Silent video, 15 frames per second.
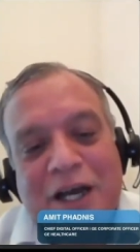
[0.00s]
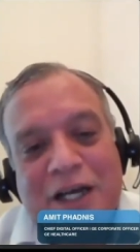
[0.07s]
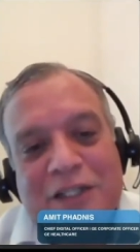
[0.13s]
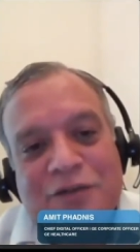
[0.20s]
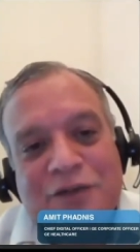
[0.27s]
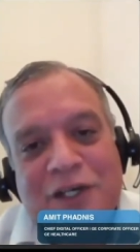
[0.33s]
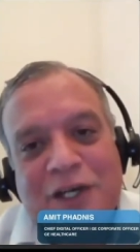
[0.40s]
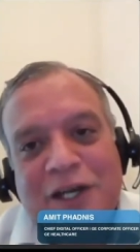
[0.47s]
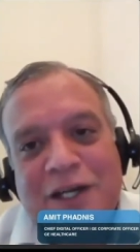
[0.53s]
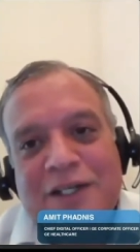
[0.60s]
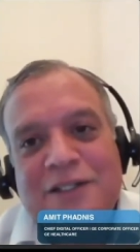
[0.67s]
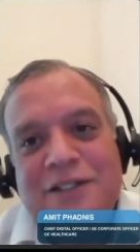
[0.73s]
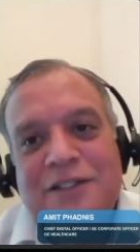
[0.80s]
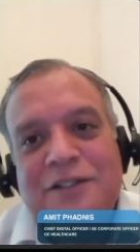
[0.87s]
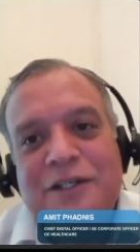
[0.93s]
as well
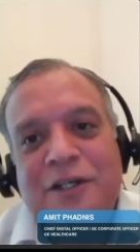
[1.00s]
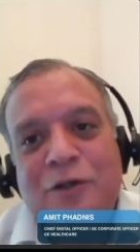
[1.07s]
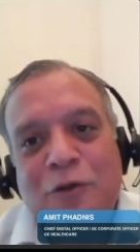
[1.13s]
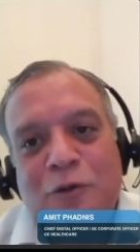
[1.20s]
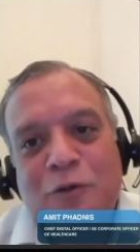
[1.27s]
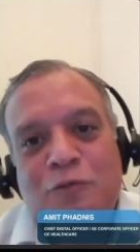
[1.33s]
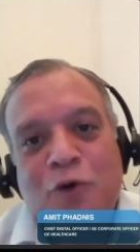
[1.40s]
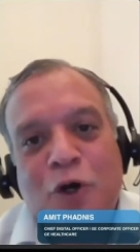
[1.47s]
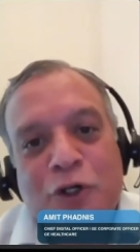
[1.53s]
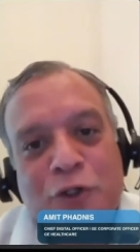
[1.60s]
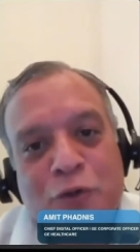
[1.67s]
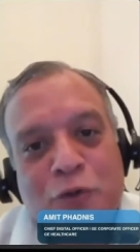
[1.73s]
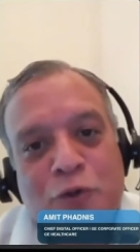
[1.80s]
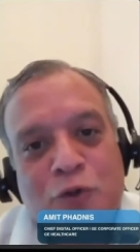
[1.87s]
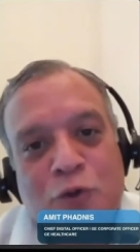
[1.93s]
as you know
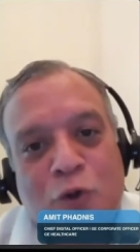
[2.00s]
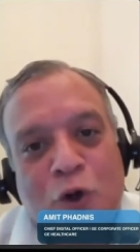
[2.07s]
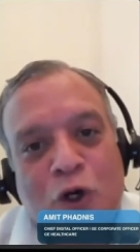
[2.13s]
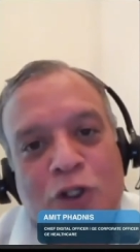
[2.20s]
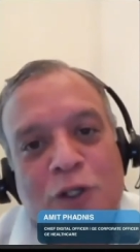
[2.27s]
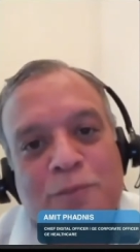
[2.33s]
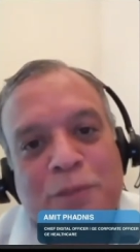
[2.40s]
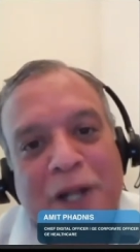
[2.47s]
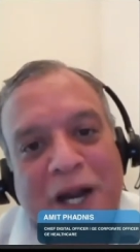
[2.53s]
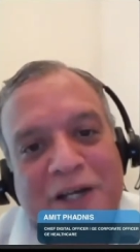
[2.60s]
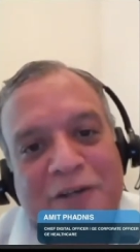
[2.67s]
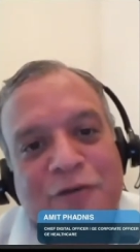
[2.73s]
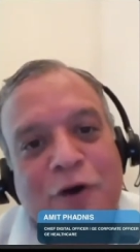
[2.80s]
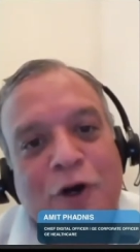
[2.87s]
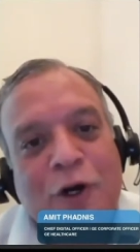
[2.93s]
what you do on the
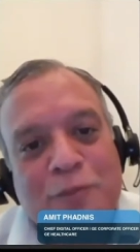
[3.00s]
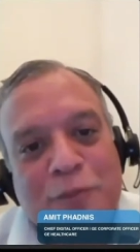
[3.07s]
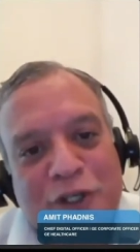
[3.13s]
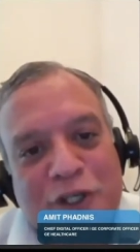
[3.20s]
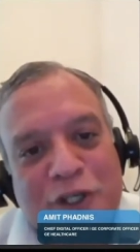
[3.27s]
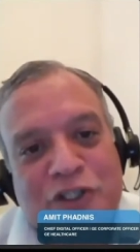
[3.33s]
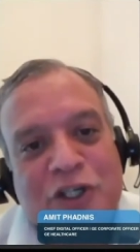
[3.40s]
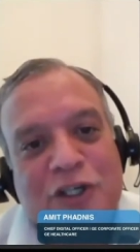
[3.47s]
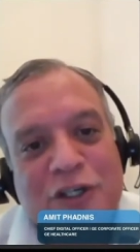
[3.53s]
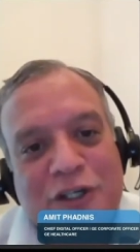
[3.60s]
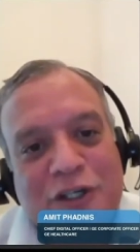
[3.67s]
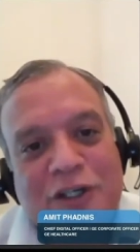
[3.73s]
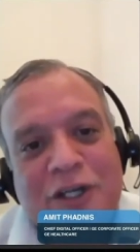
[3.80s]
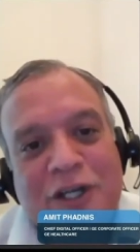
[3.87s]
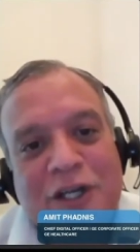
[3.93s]
platform in
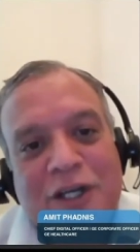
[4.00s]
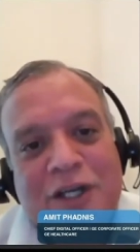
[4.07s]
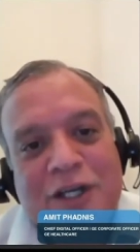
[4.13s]
general,